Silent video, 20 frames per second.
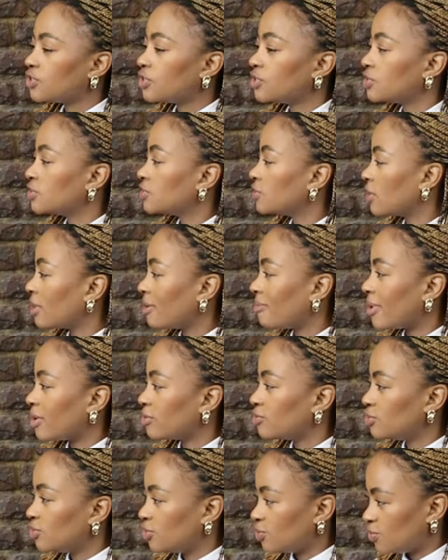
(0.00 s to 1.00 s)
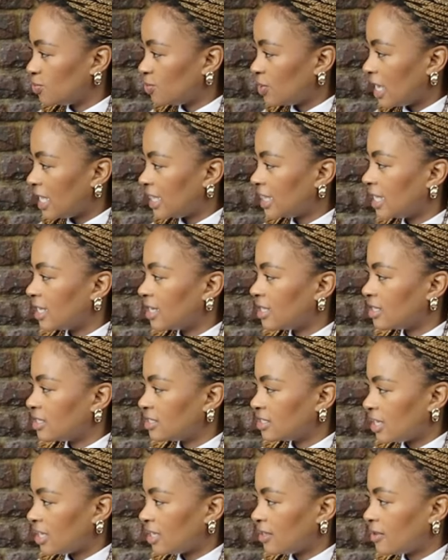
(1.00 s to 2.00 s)
the church is not about you at the end of
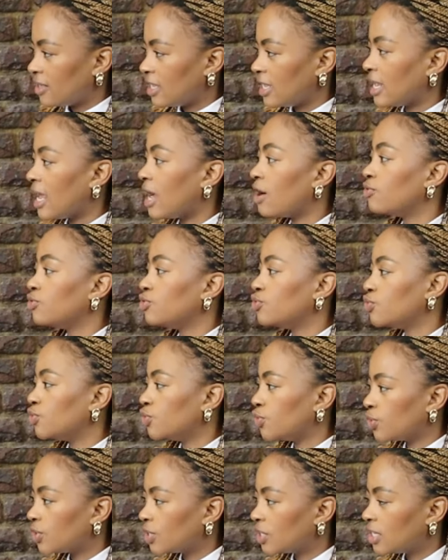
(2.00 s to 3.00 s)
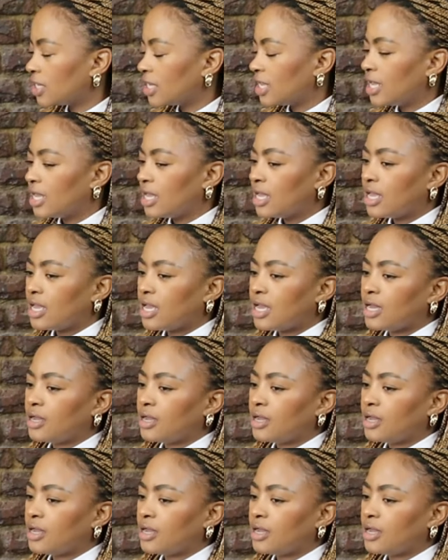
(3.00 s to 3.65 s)
the day and how you look. Mm.